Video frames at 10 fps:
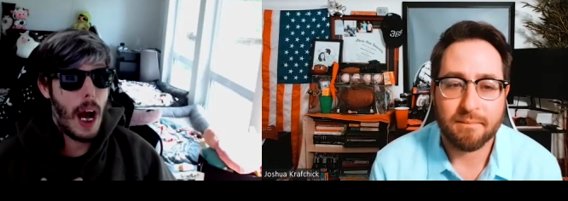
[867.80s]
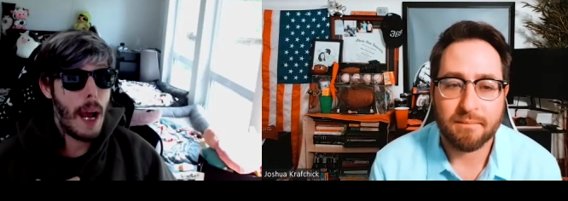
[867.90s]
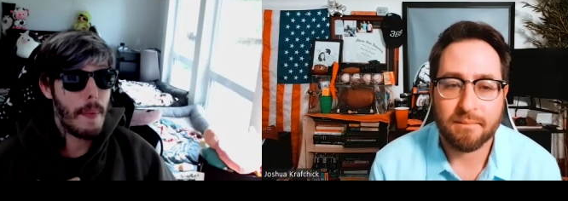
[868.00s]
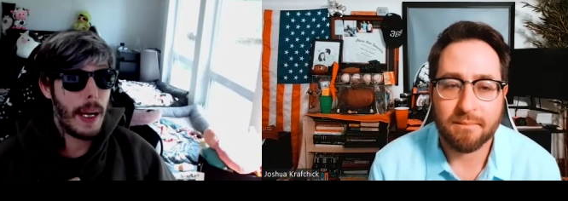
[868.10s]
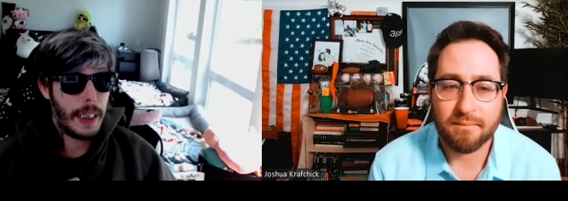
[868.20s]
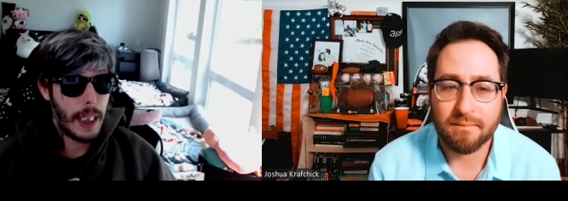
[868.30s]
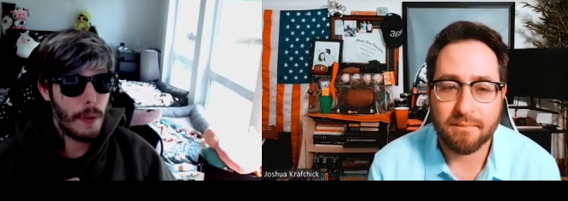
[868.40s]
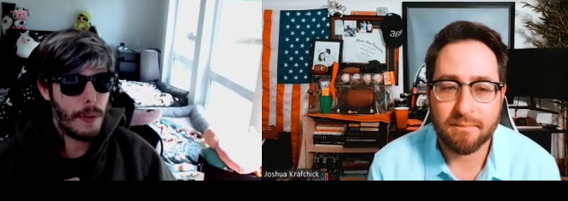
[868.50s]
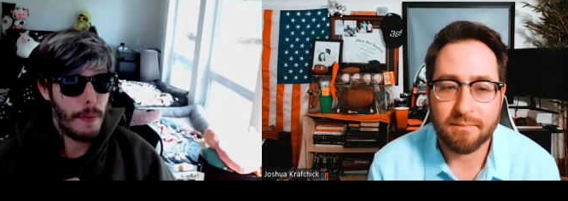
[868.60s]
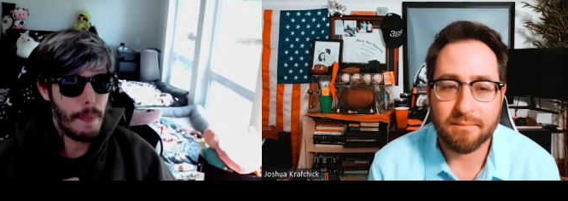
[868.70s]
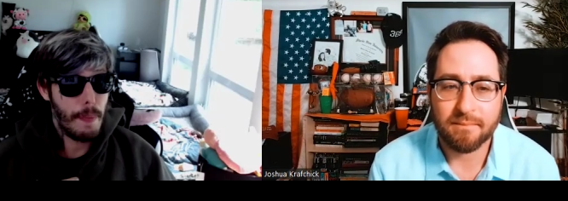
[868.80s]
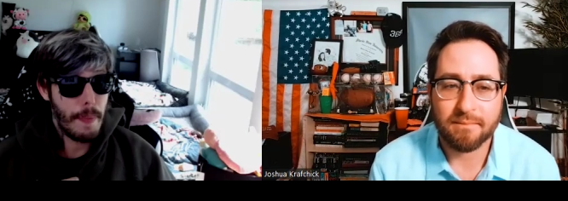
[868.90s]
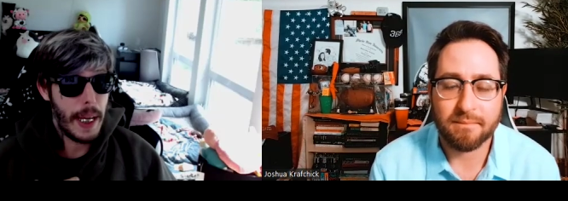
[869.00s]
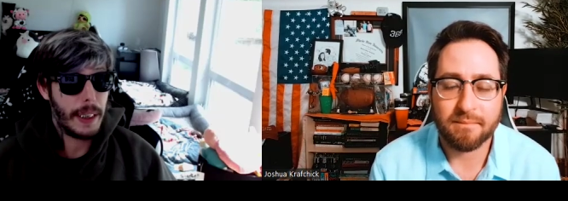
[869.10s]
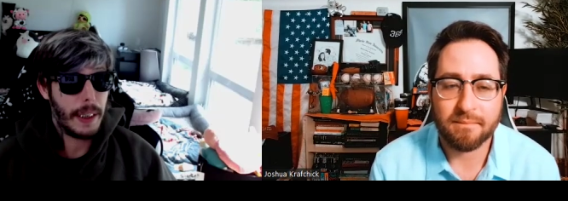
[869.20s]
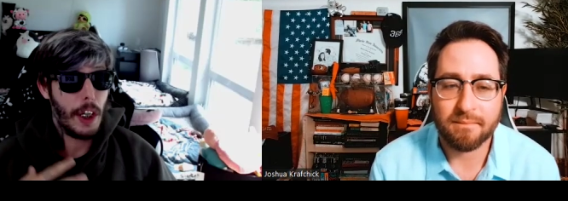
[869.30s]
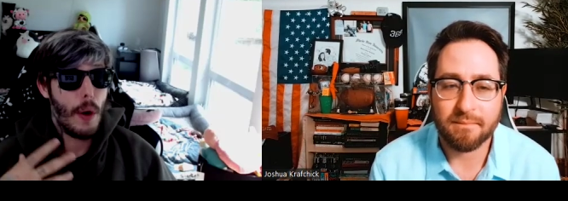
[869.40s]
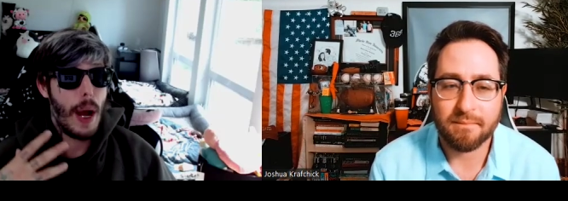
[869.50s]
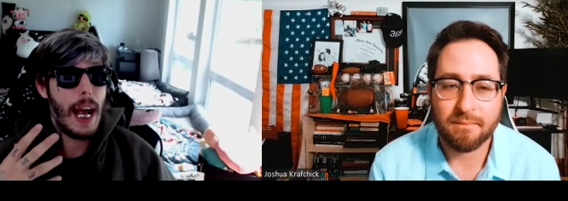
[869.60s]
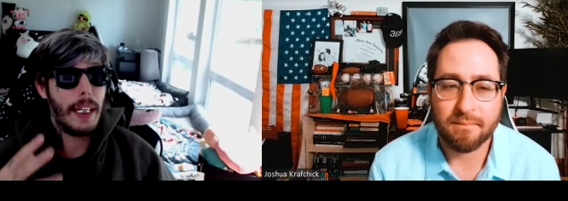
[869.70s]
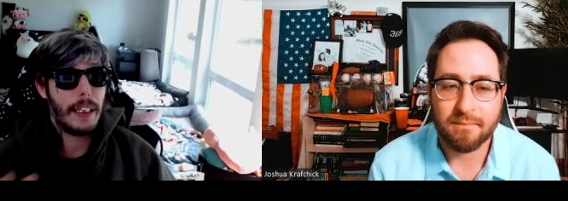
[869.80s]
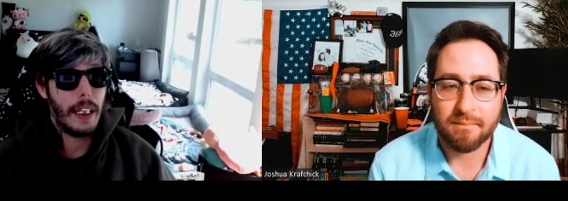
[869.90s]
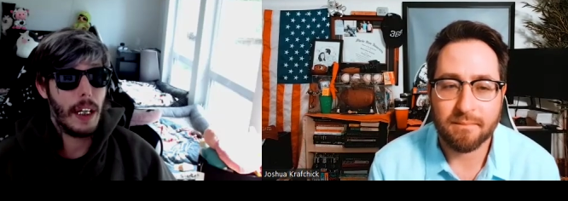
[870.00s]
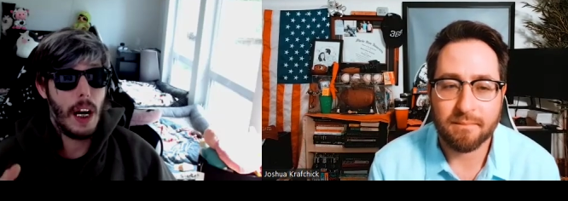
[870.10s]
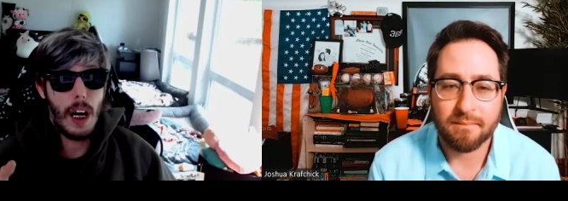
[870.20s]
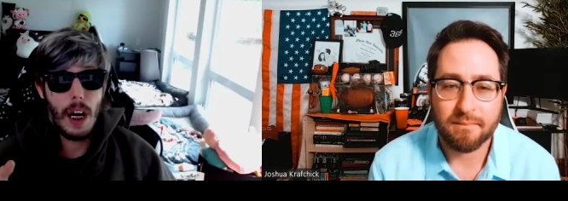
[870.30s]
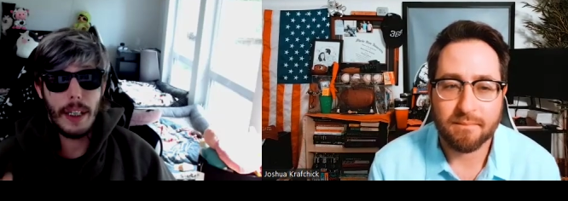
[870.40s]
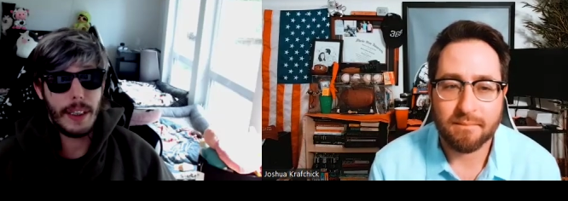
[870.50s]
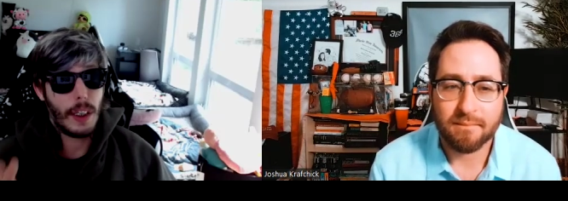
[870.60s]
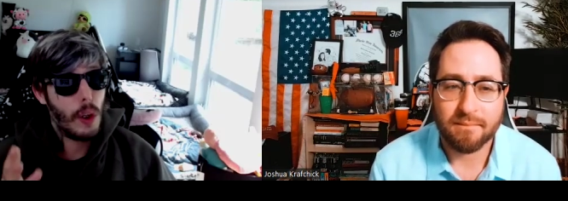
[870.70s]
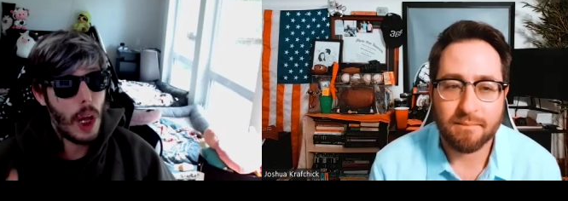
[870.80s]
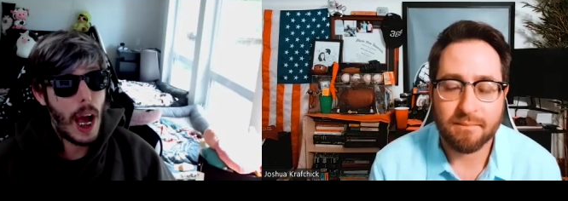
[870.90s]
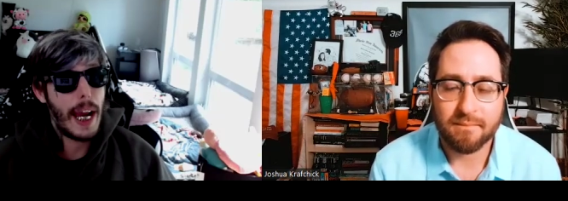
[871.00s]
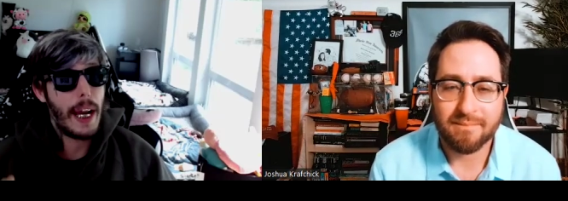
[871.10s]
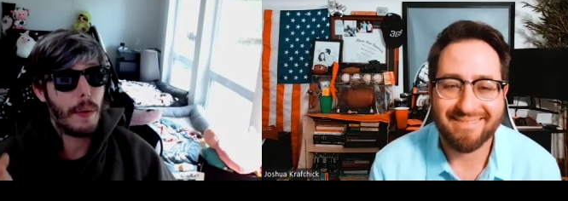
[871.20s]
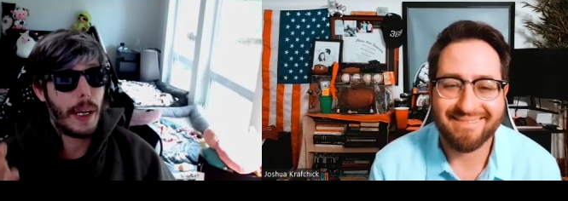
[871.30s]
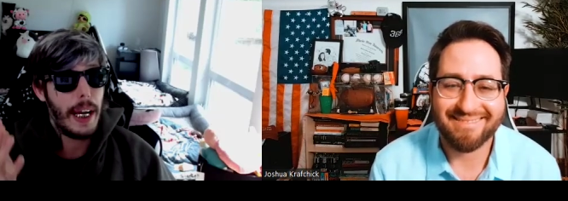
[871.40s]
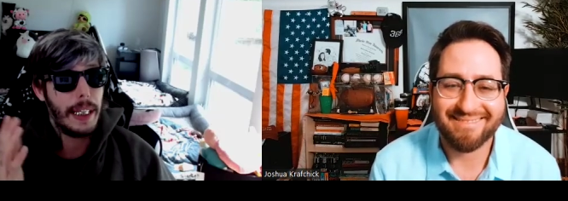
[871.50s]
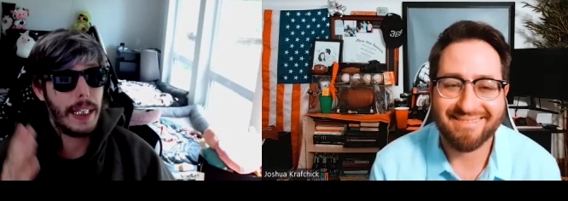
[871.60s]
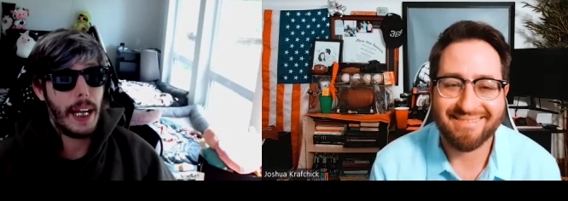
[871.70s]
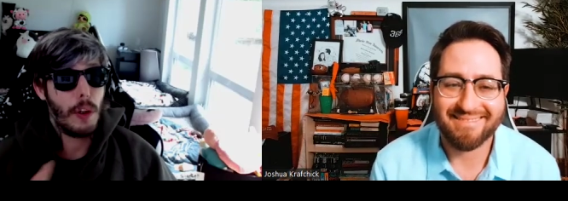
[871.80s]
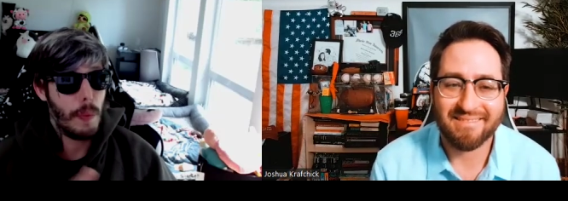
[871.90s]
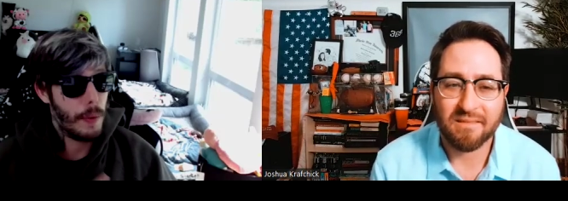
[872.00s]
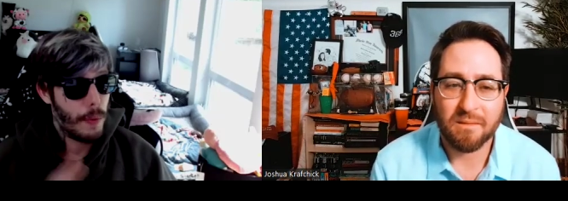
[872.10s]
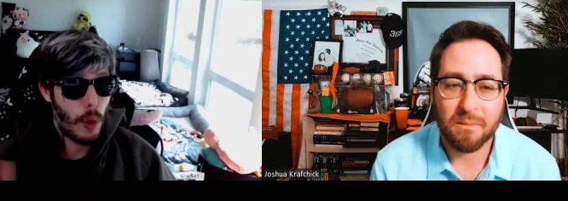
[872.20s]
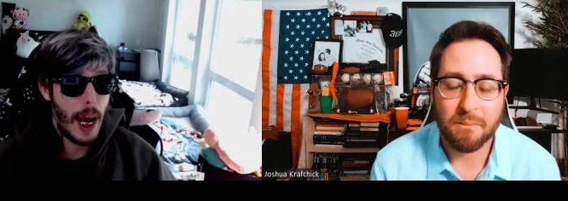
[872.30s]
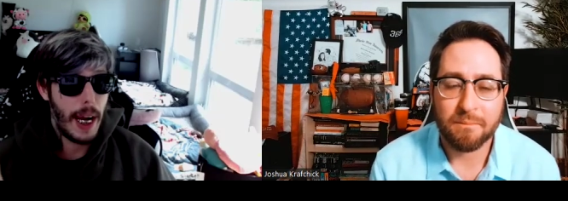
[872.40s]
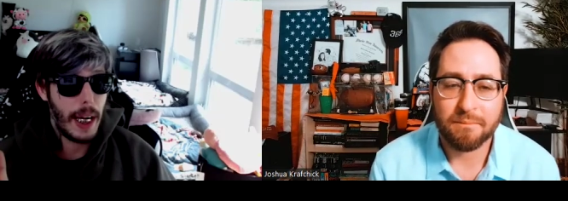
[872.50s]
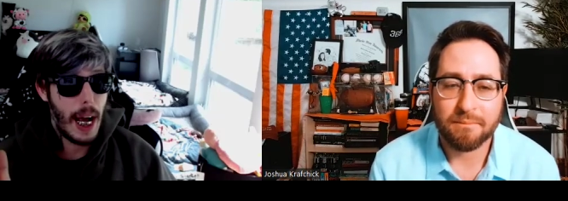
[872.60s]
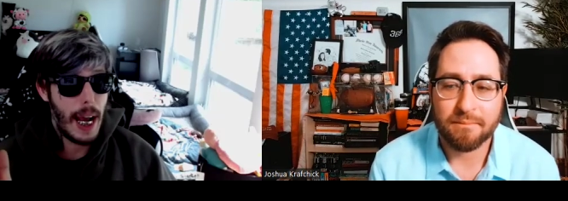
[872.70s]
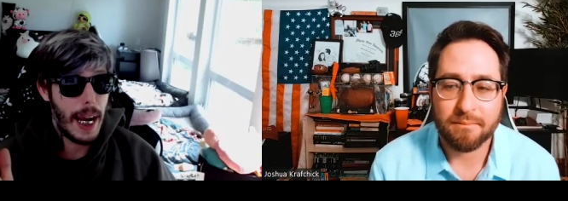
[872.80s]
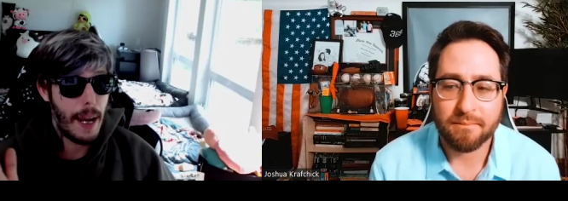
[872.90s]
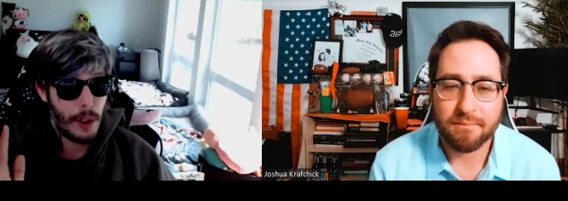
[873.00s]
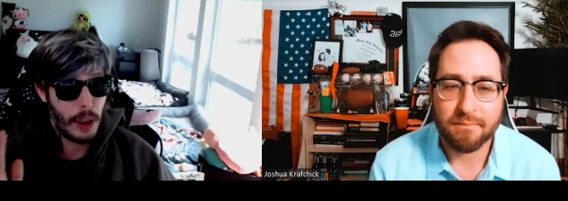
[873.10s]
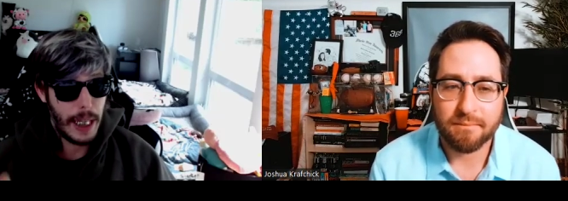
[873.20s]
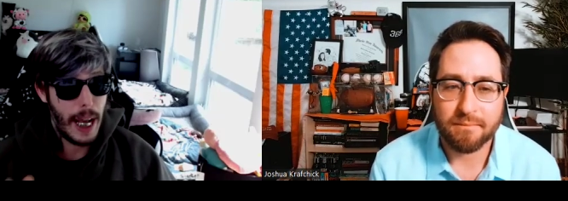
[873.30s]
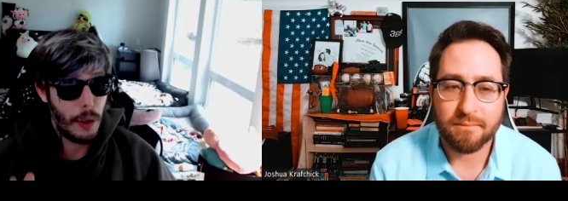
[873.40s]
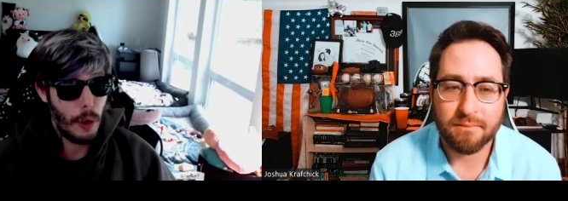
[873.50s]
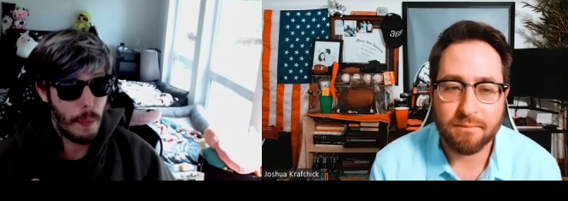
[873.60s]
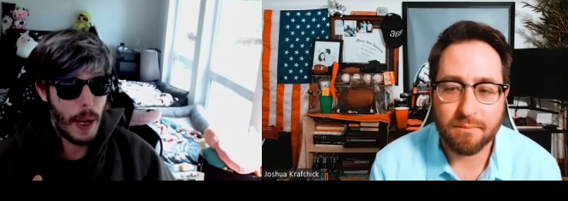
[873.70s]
Speaker 1: I myself have missed, you know, as a uh, as a client getting tattooed before I I ever tattooed